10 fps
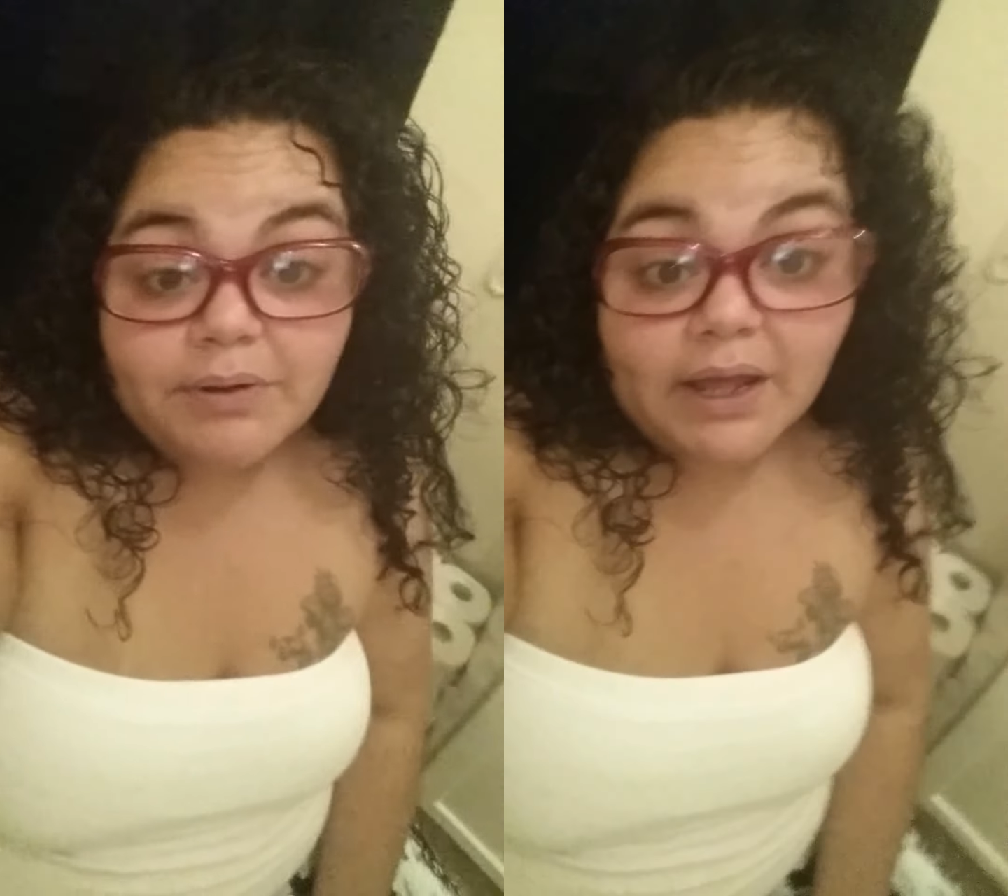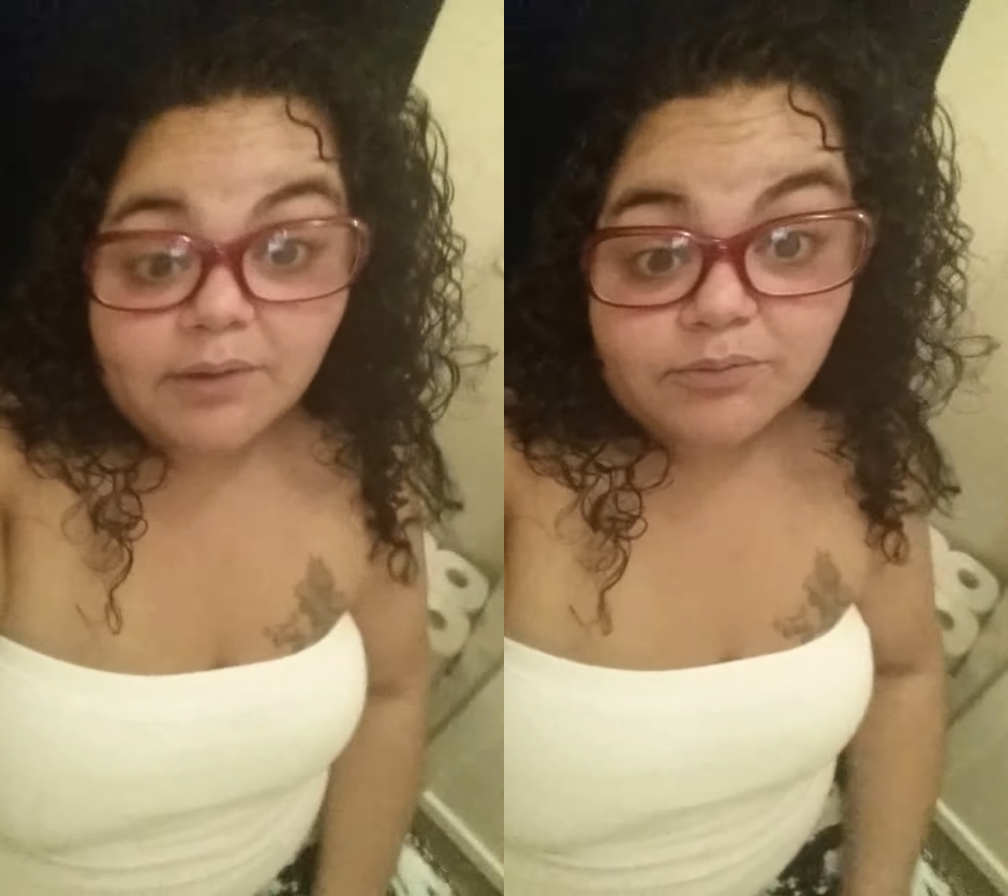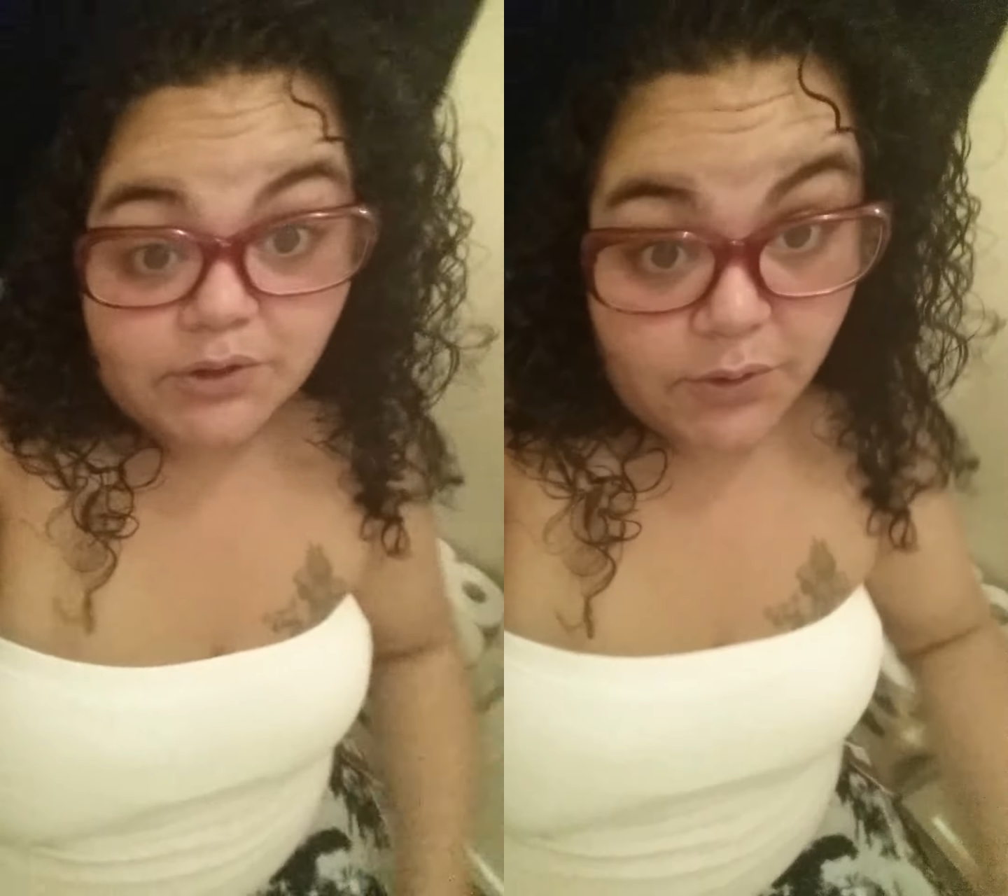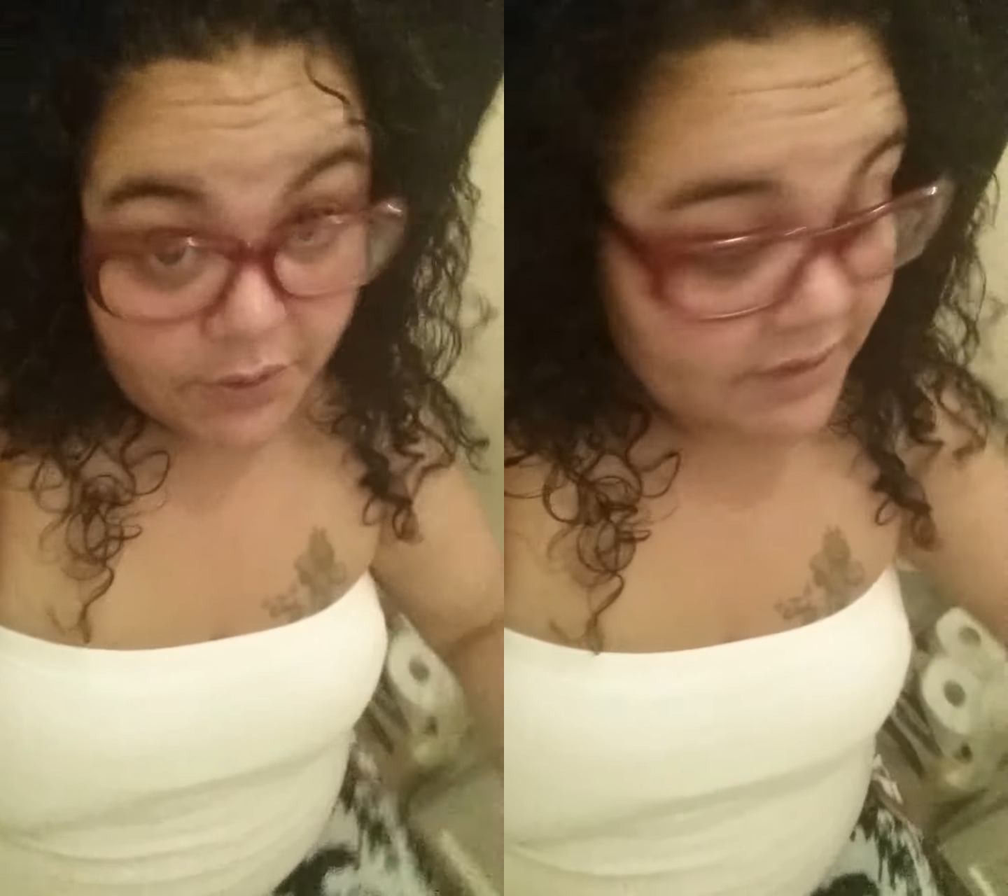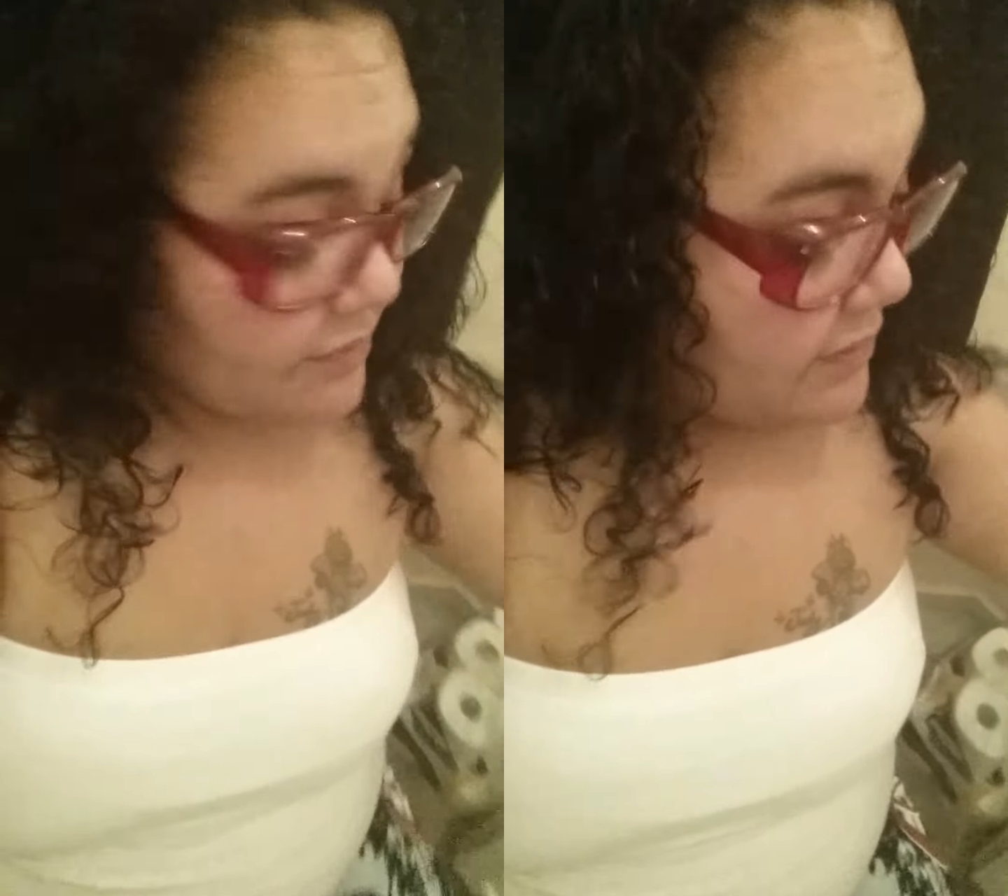But I am
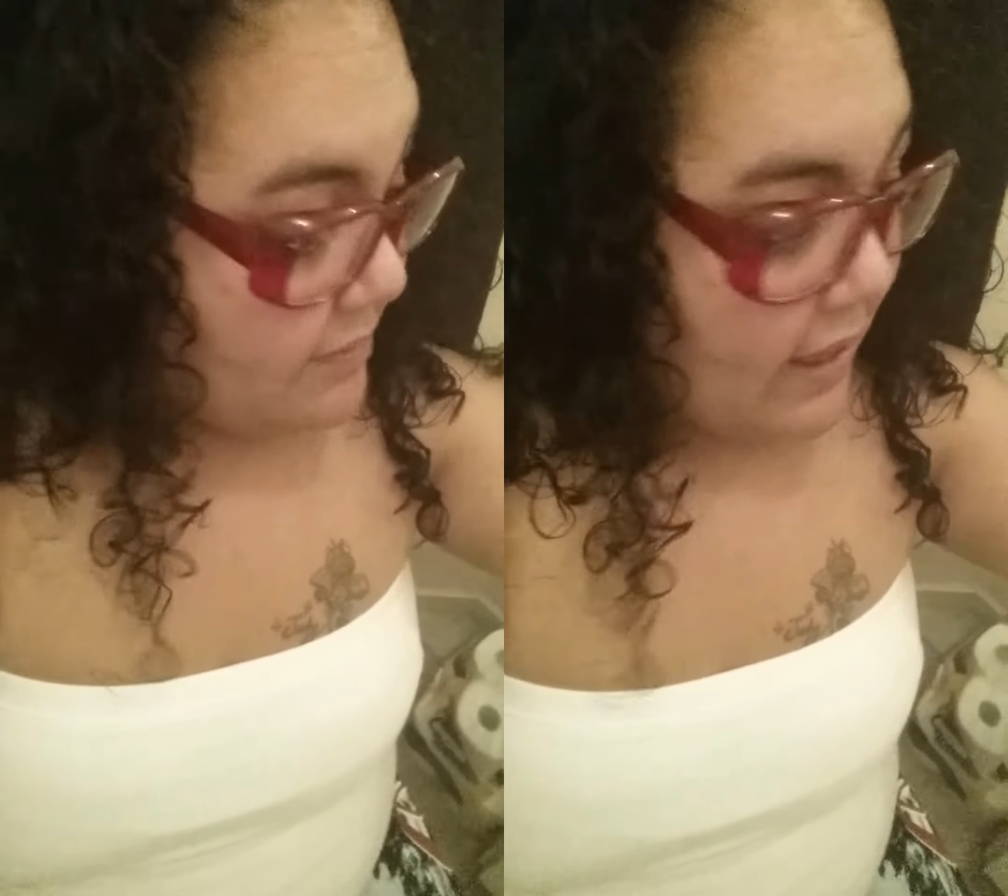recording from the